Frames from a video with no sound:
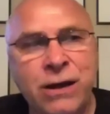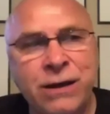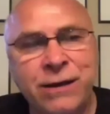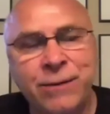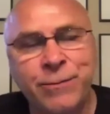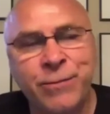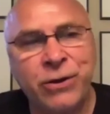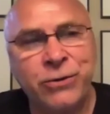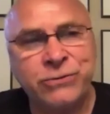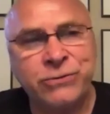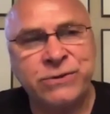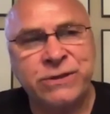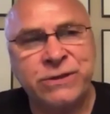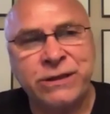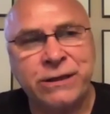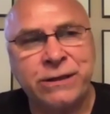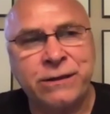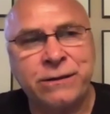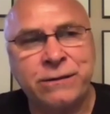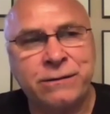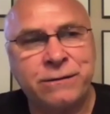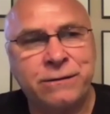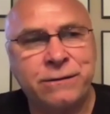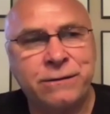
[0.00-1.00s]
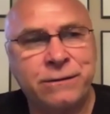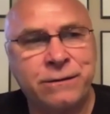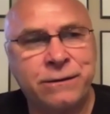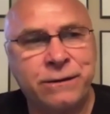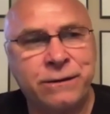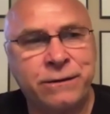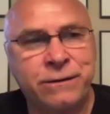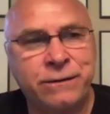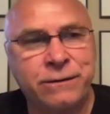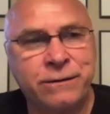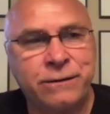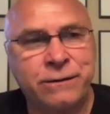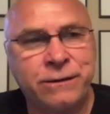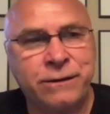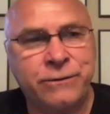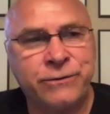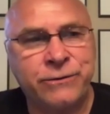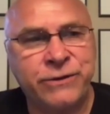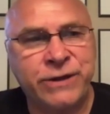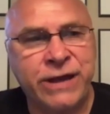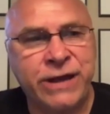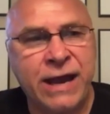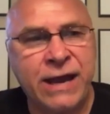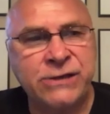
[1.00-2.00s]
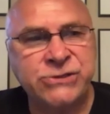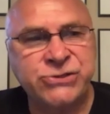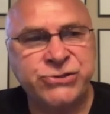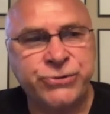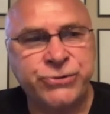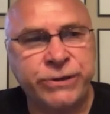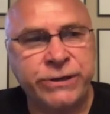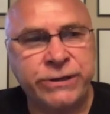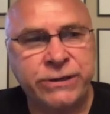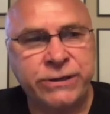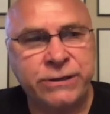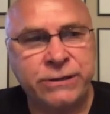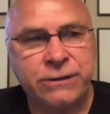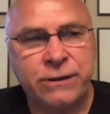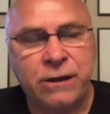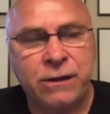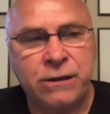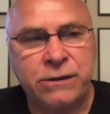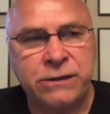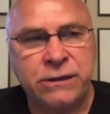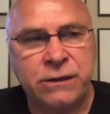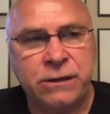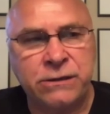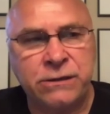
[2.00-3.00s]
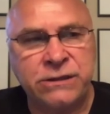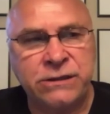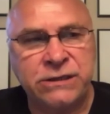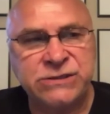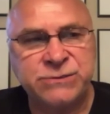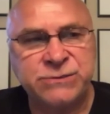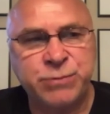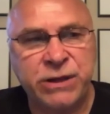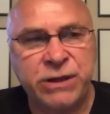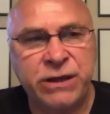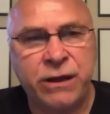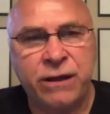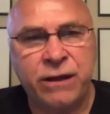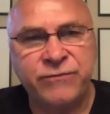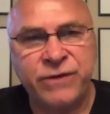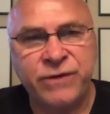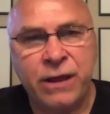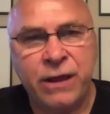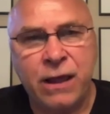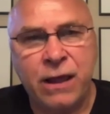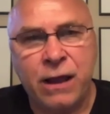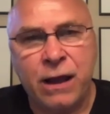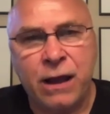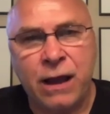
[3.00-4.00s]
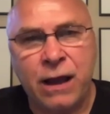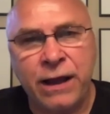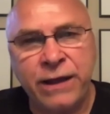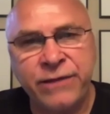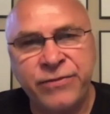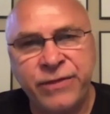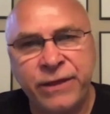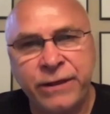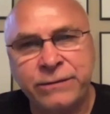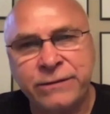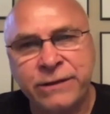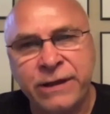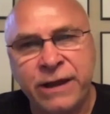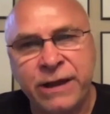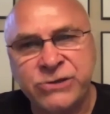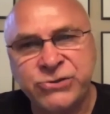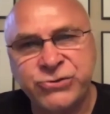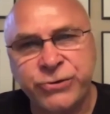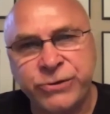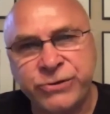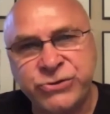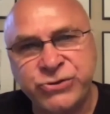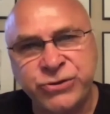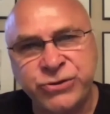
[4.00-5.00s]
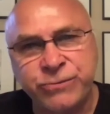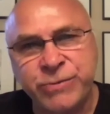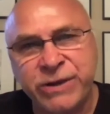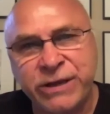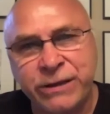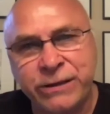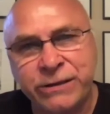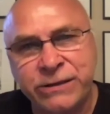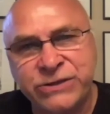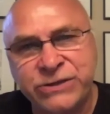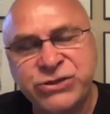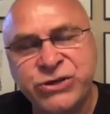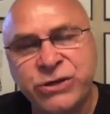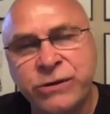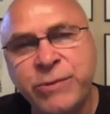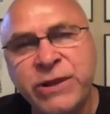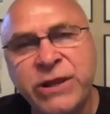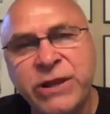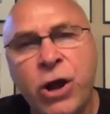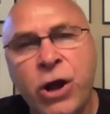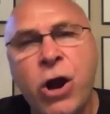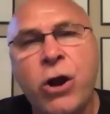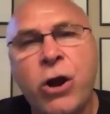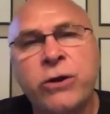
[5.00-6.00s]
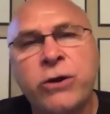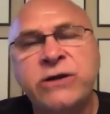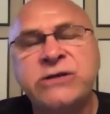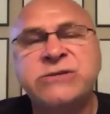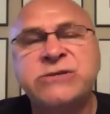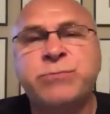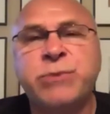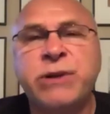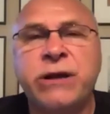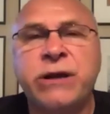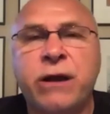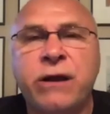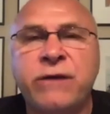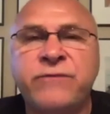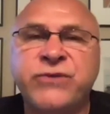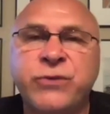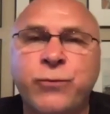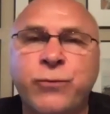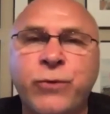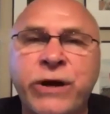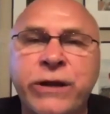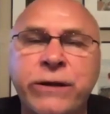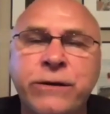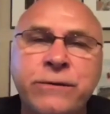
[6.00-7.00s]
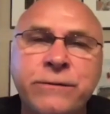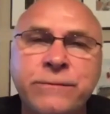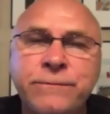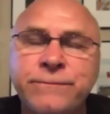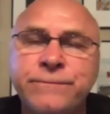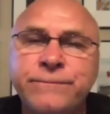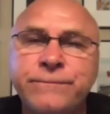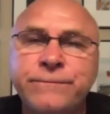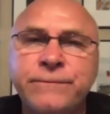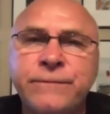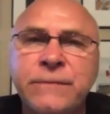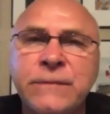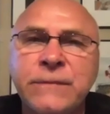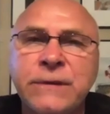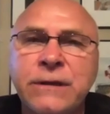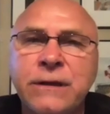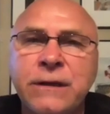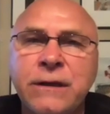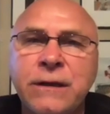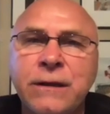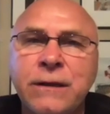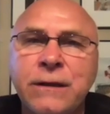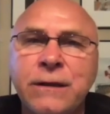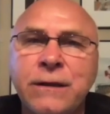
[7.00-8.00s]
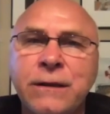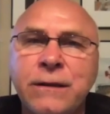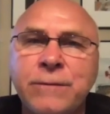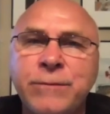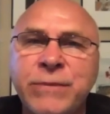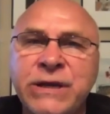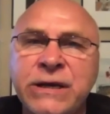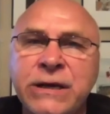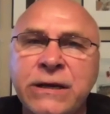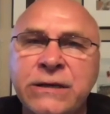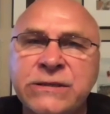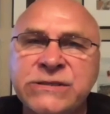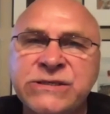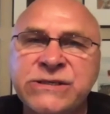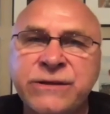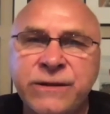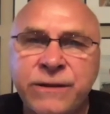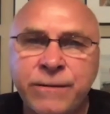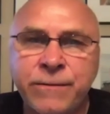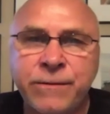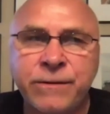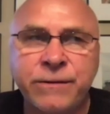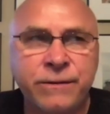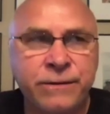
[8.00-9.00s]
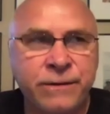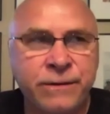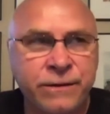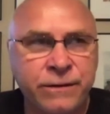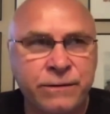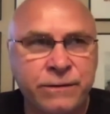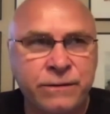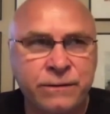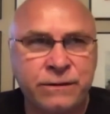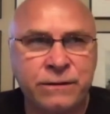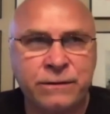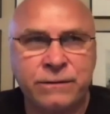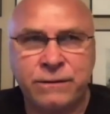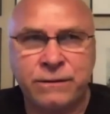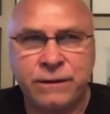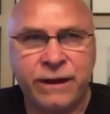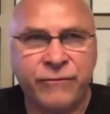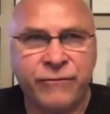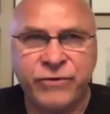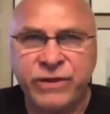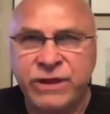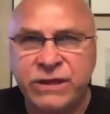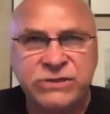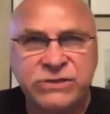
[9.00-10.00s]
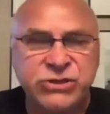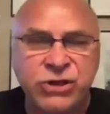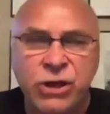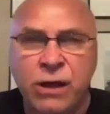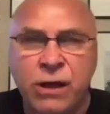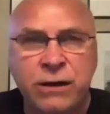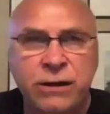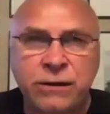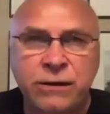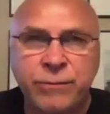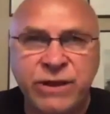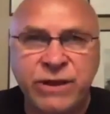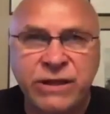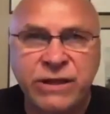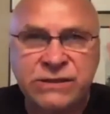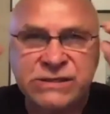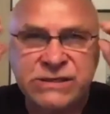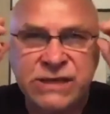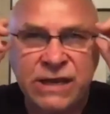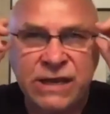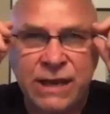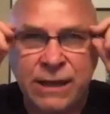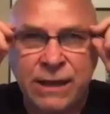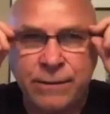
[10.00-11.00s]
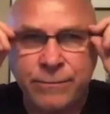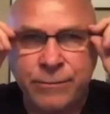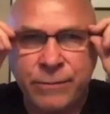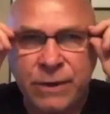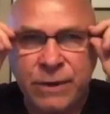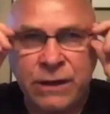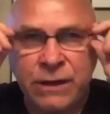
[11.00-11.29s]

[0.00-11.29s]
about the asterisk on this playoff, I think the asterisk it's going to be the hardest playoff to win because of the everything's not going to be the same.